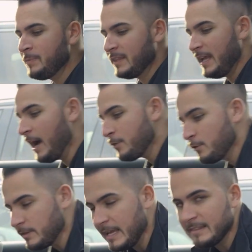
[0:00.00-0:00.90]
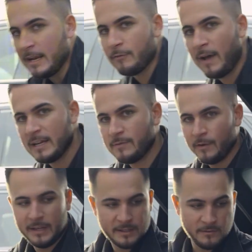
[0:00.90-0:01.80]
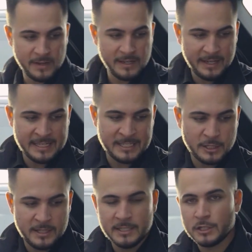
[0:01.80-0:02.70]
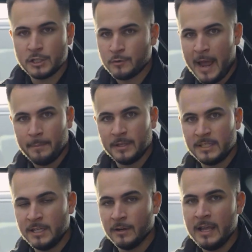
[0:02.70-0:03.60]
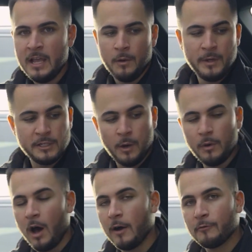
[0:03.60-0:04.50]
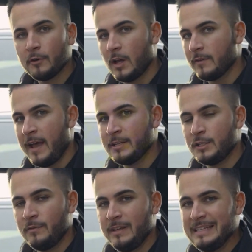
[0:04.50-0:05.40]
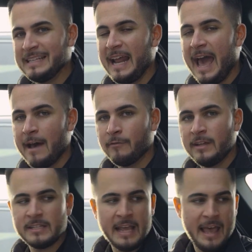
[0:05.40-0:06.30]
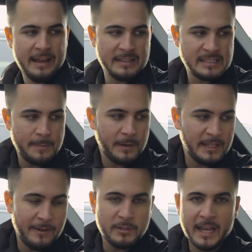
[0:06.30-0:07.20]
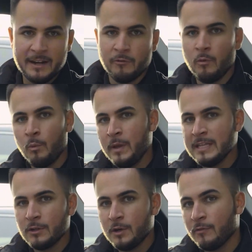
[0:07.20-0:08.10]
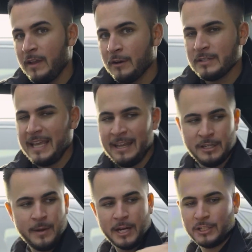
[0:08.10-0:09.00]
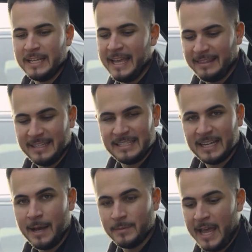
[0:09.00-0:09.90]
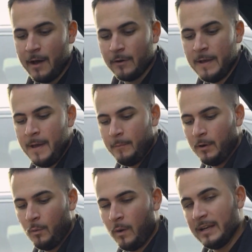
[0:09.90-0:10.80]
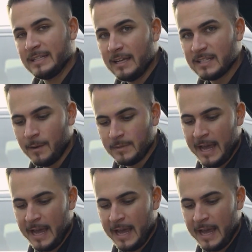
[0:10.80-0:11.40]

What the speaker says: The other thing that I find very convenient is this strap that's here. We don't offer a lot of SUVs that have this, and it's typically you have to kind of weasel your fingers in to actually get this to come down. But when it does come